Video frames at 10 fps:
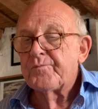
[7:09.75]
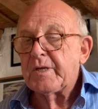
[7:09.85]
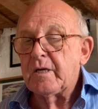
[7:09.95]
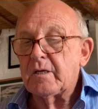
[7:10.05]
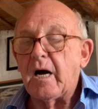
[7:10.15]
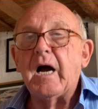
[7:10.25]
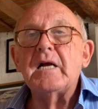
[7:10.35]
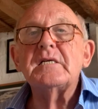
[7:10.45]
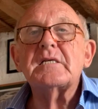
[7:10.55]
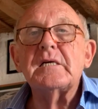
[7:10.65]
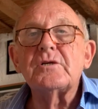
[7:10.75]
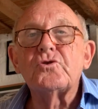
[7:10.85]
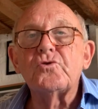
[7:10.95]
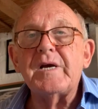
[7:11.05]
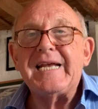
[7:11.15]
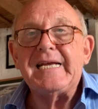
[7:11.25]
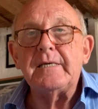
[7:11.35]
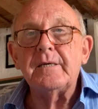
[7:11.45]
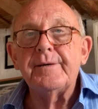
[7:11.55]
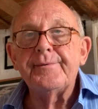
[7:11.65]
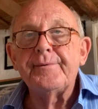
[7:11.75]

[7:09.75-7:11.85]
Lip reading: and eyes can drain